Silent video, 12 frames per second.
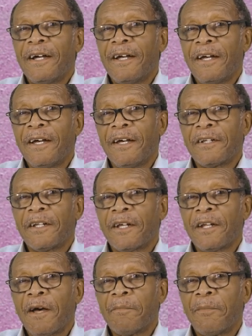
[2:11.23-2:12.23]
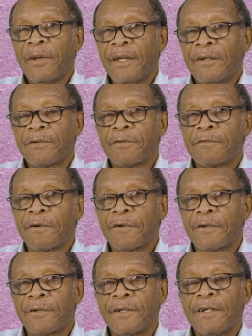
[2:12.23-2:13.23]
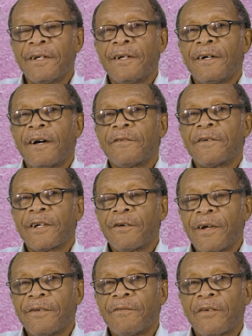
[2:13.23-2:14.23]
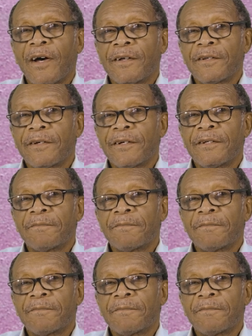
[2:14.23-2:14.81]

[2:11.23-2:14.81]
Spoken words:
and then I'm playing the role of a grandfather.